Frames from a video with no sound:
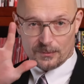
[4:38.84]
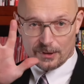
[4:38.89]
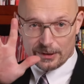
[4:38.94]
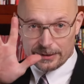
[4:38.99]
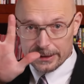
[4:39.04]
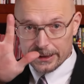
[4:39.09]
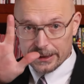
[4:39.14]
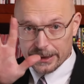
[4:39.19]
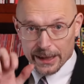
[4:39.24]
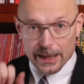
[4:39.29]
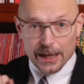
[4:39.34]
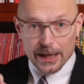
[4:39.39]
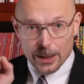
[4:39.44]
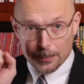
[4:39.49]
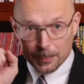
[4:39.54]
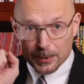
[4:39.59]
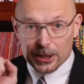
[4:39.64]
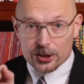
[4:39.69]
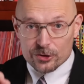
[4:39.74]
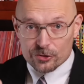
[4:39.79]
Three, a
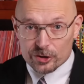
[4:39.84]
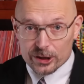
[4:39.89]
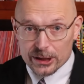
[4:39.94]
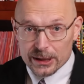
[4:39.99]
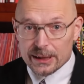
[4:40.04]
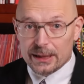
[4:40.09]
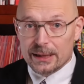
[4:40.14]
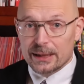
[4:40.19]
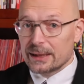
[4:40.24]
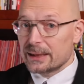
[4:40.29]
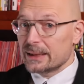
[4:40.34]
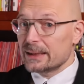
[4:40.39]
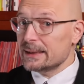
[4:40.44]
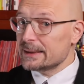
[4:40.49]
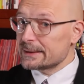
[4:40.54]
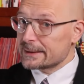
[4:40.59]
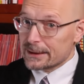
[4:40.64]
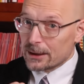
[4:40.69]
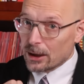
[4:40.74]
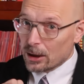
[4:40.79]
PhD
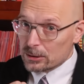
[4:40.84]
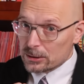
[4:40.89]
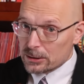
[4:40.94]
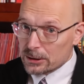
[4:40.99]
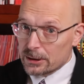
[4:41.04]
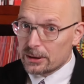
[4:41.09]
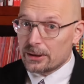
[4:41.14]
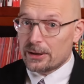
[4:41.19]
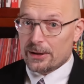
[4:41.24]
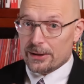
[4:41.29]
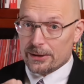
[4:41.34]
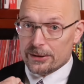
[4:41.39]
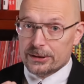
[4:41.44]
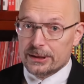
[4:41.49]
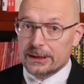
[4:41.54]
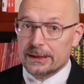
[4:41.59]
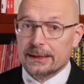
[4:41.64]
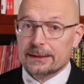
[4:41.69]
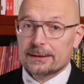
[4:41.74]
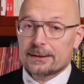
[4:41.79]
is not the
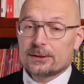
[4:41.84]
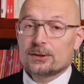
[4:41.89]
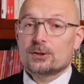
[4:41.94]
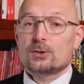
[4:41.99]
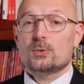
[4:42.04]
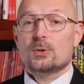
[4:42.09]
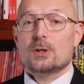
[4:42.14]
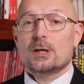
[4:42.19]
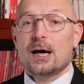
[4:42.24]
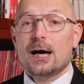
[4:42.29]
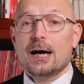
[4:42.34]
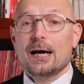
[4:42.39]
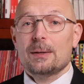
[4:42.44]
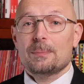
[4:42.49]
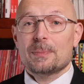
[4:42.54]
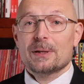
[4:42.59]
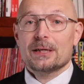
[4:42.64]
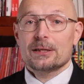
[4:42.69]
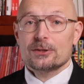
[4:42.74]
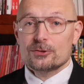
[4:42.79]
ticket to a
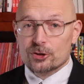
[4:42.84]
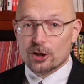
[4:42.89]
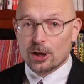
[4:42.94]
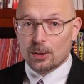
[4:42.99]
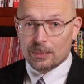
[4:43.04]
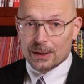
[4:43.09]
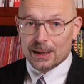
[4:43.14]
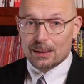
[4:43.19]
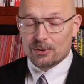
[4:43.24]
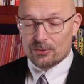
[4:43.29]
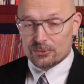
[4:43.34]
high-paying job, I'm